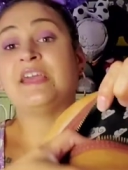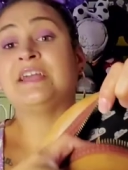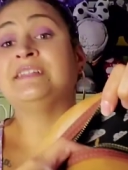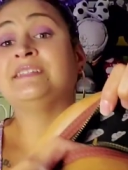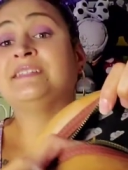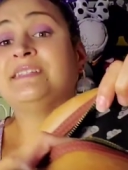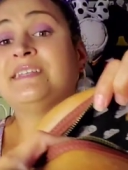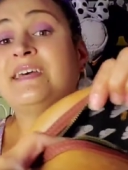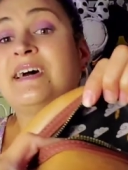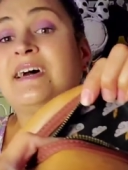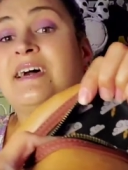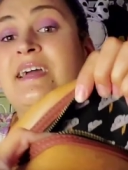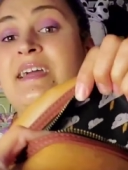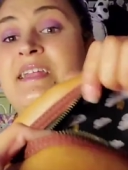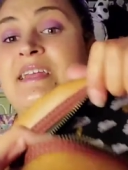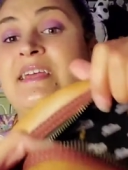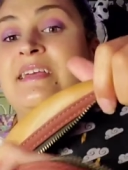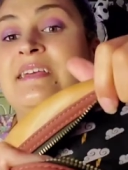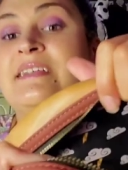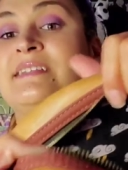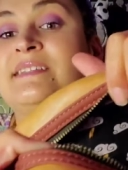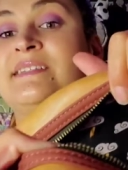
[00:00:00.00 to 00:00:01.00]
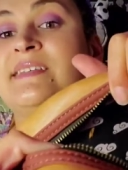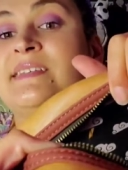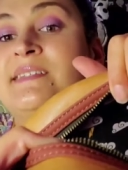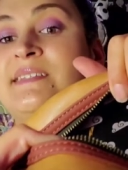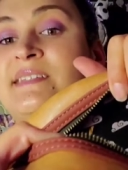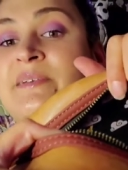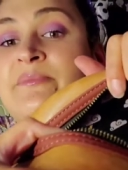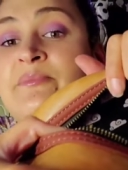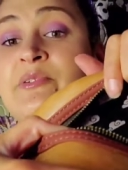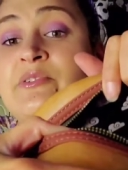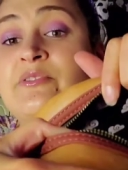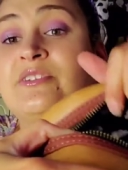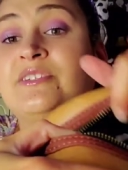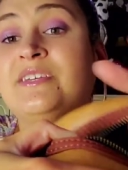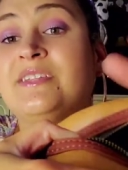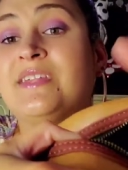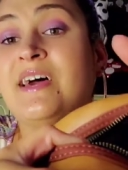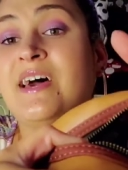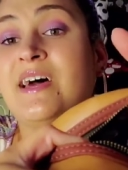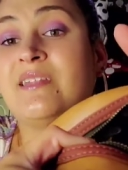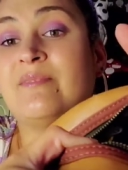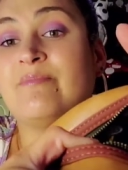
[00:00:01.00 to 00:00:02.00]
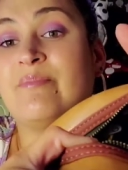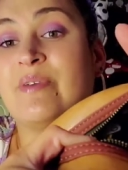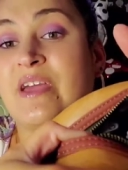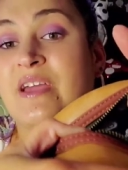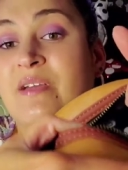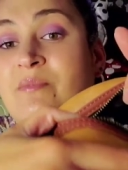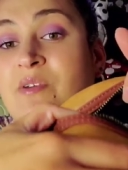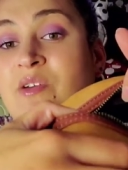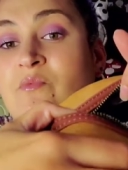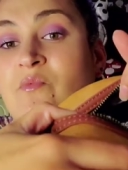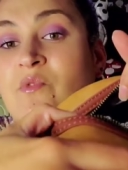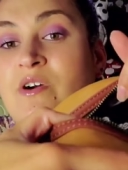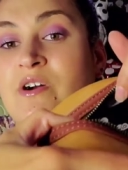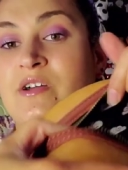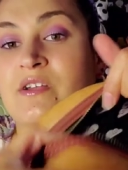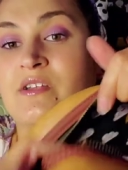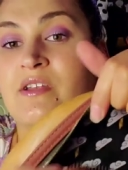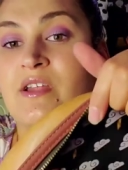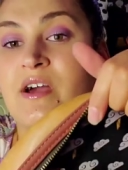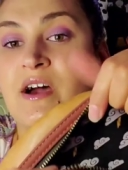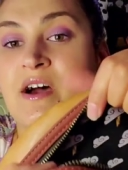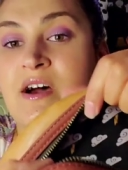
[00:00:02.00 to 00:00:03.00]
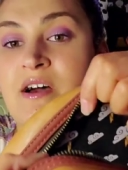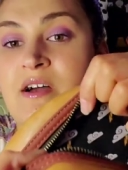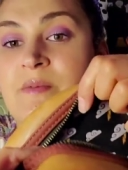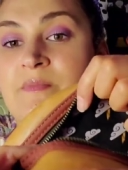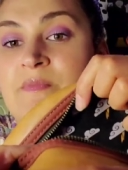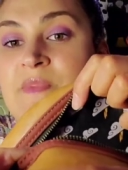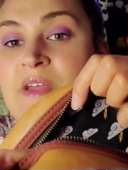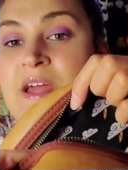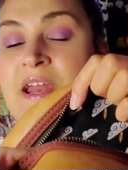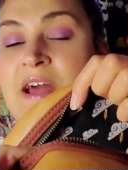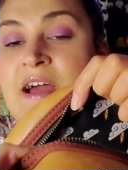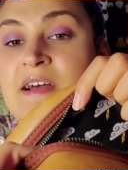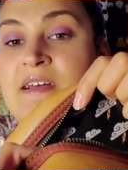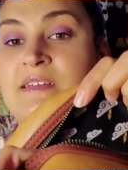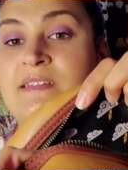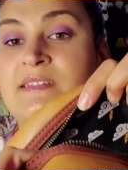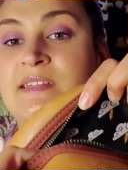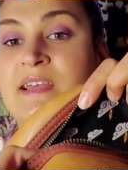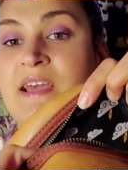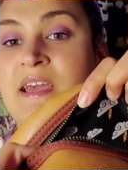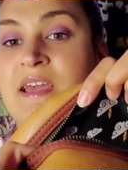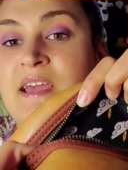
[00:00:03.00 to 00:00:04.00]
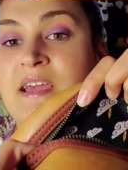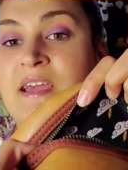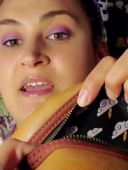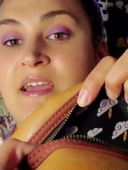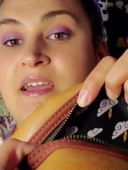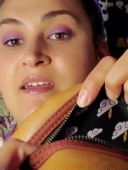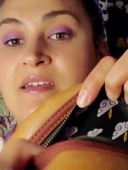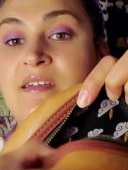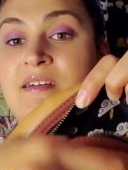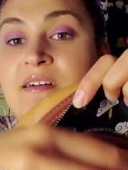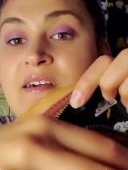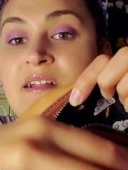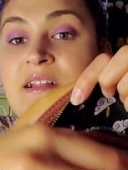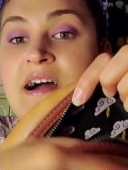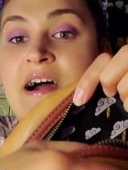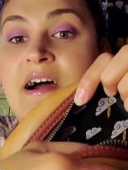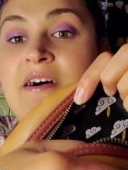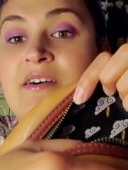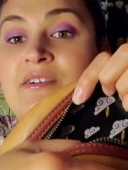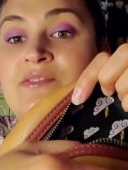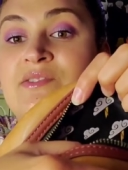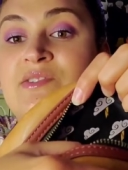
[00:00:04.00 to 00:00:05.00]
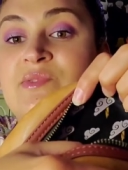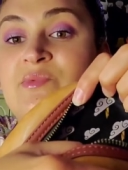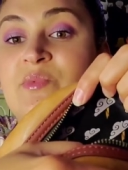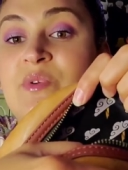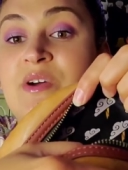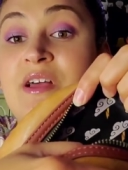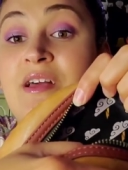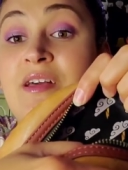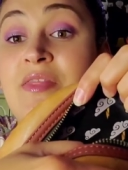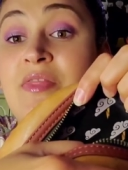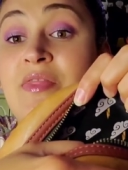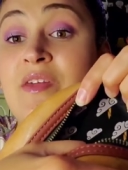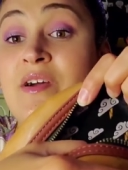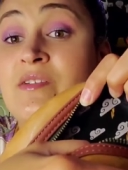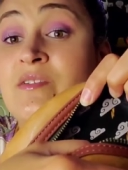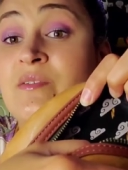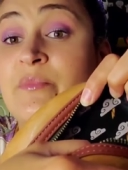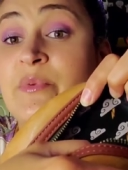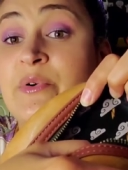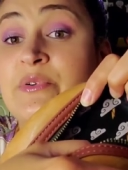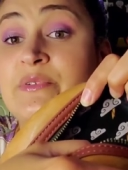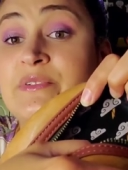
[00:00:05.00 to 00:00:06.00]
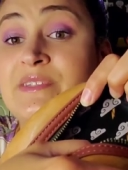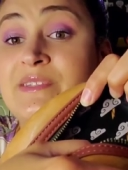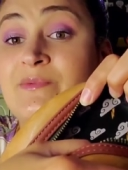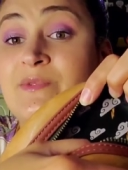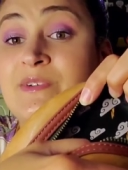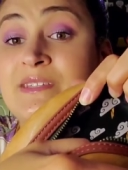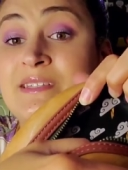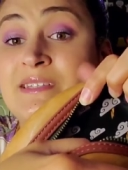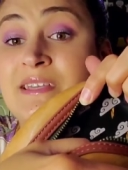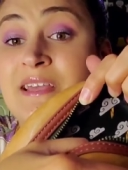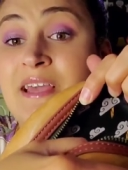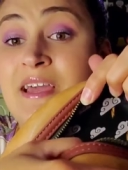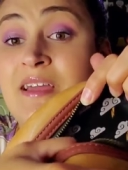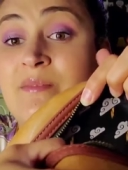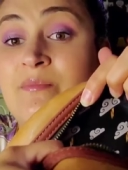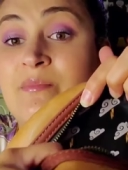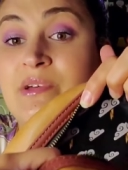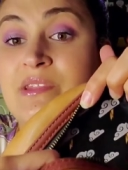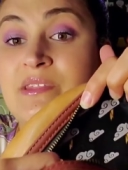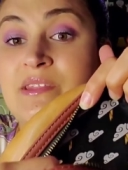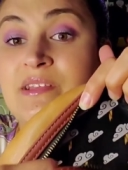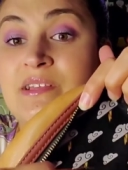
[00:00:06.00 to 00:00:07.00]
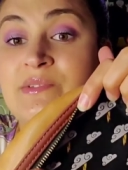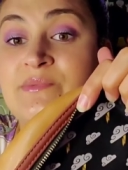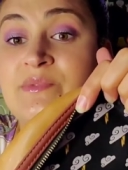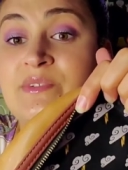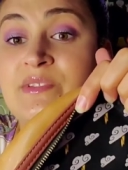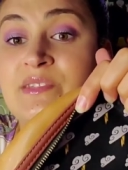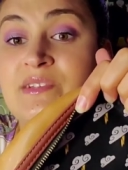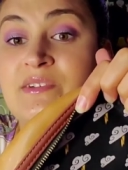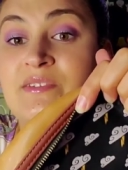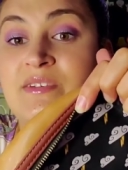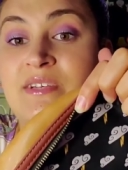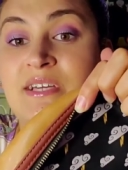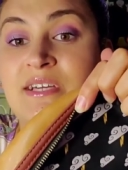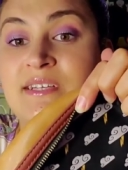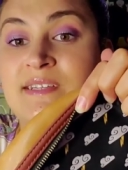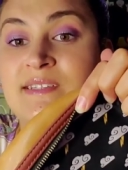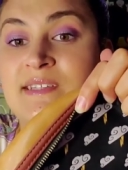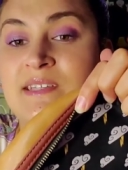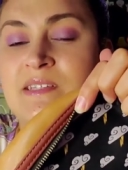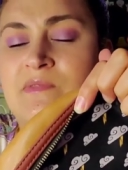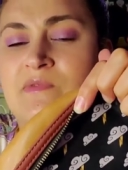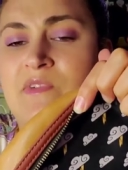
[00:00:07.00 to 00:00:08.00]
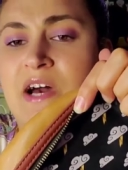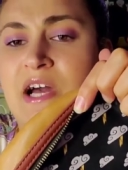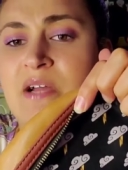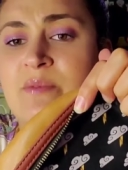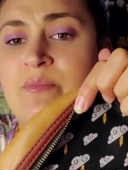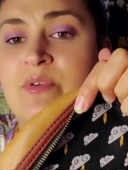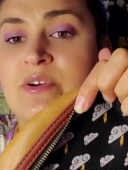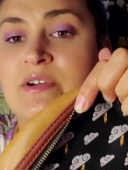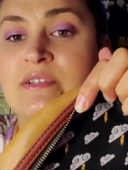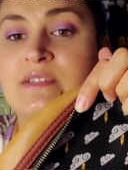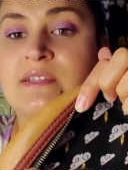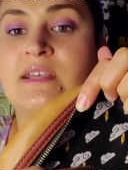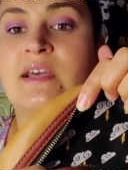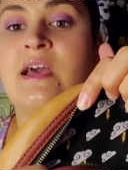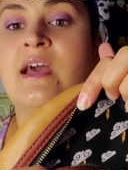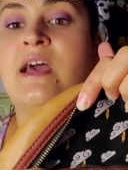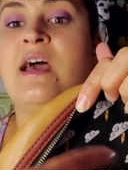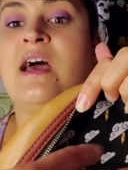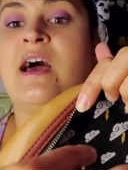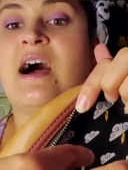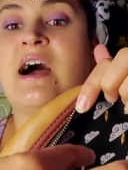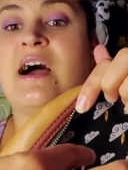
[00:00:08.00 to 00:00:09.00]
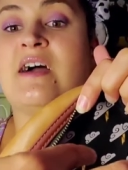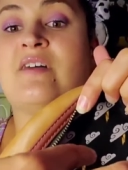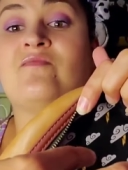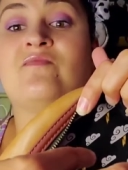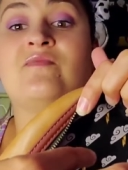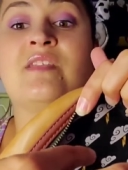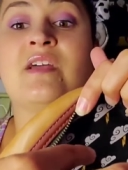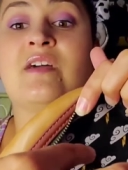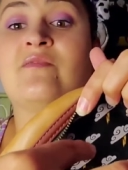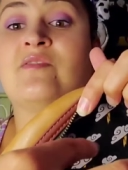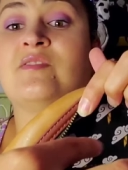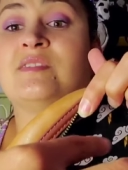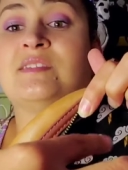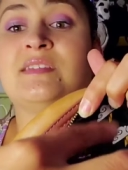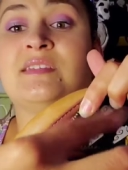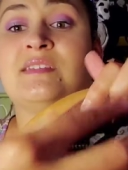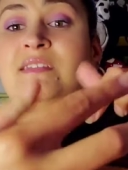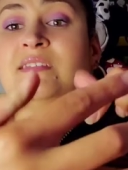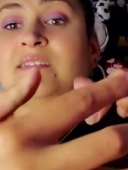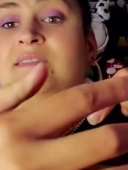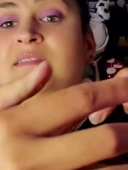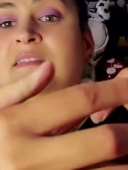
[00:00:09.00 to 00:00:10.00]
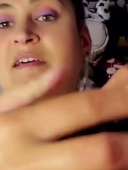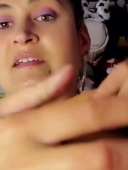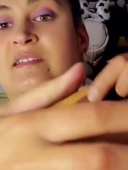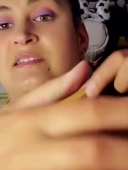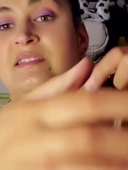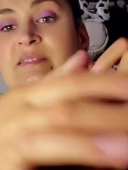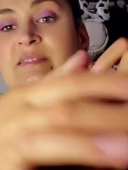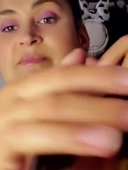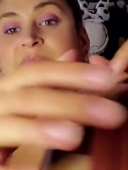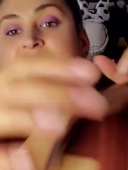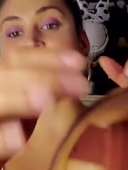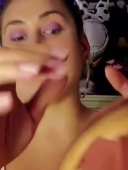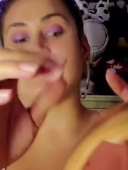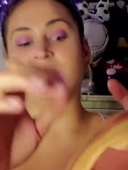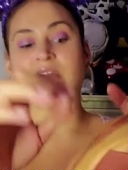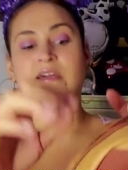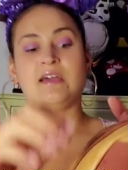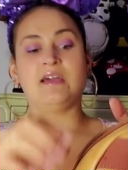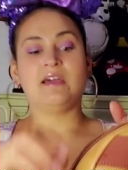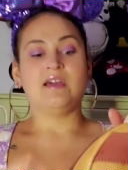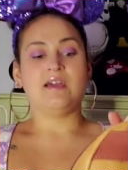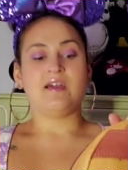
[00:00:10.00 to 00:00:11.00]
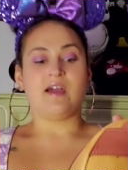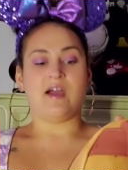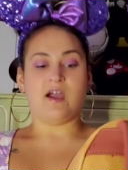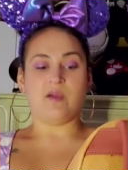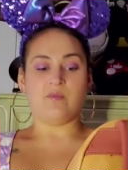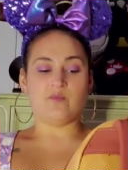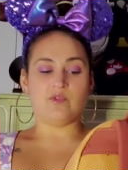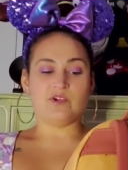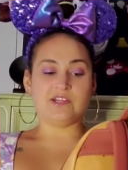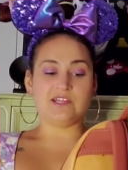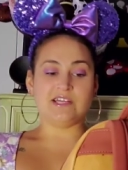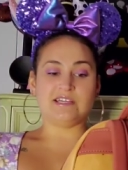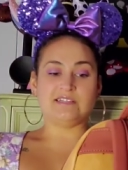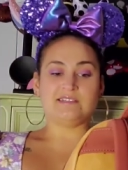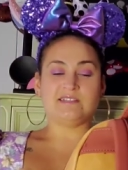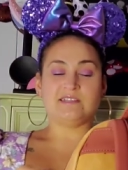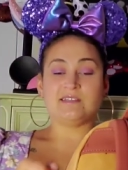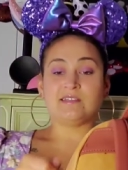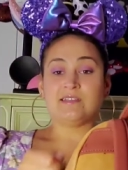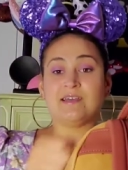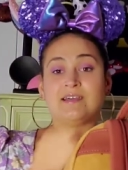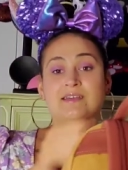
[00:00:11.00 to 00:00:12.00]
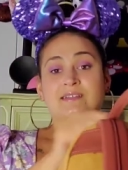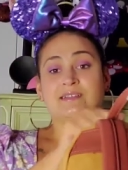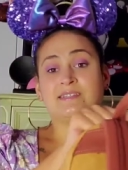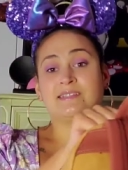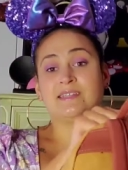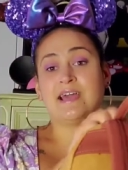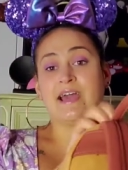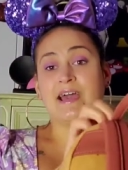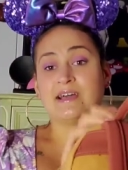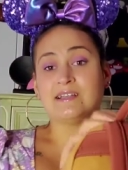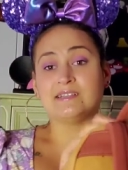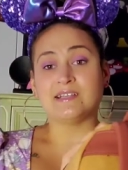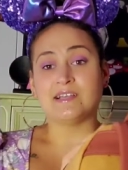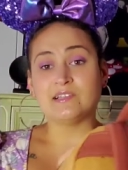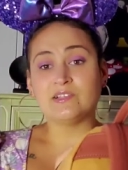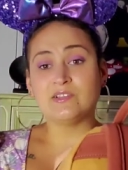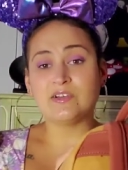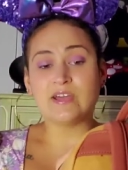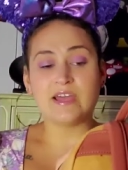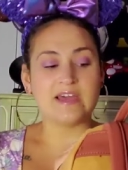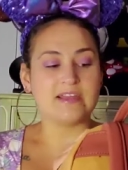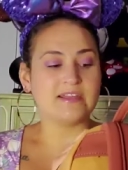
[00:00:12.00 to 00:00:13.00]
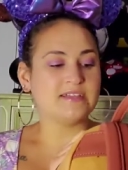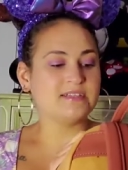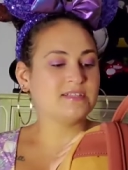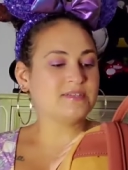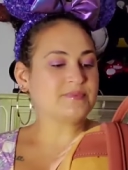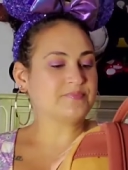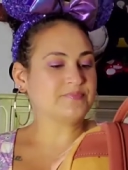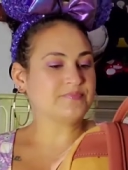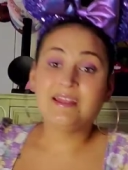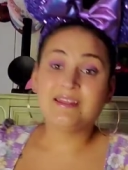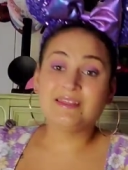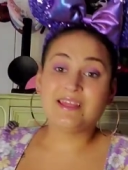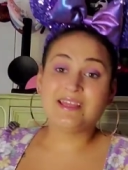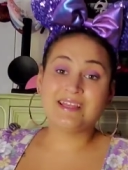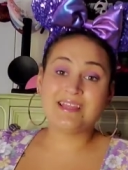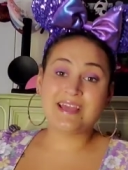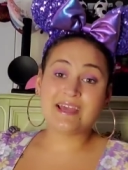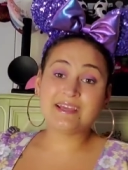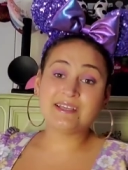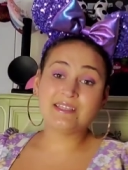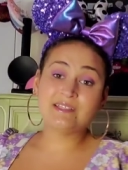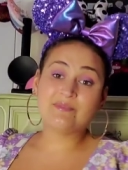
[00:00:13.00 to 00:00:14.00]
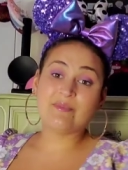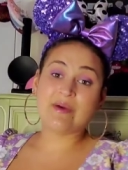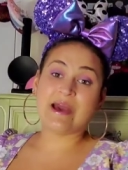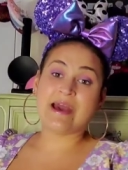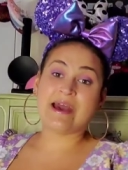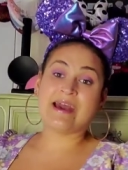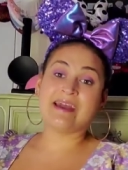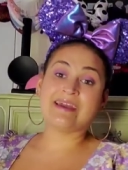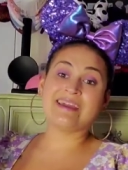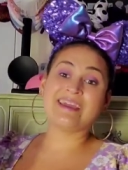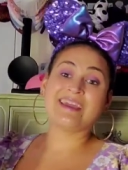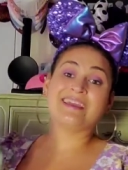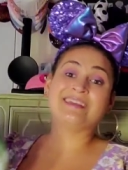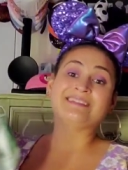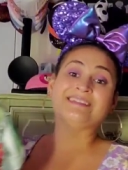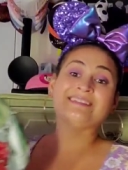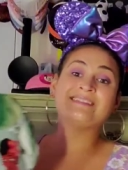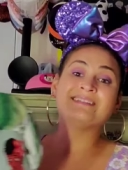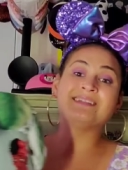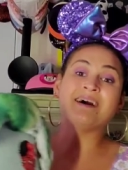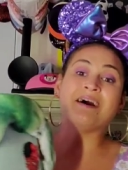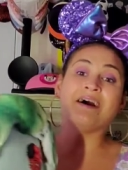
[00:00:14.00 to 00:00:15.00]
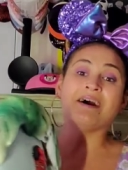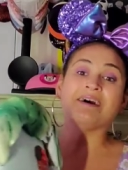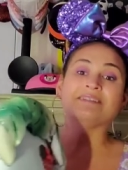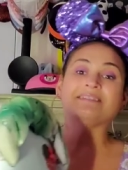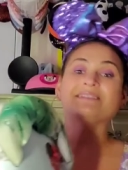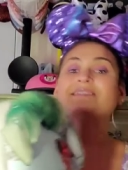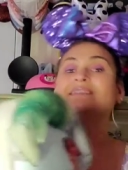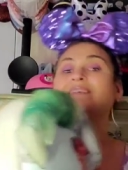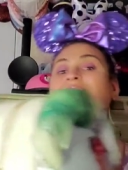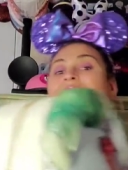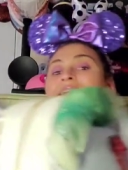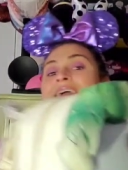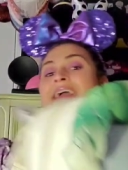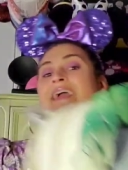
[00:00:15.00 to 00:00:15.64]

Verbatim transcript: Inside is similar to that baby one. Um, it has a clouds with thunderbolts once again, but these ones are nice and vibrant. I've never seen the inside of this bag. I'm realizing this as I look at it. The next bag is not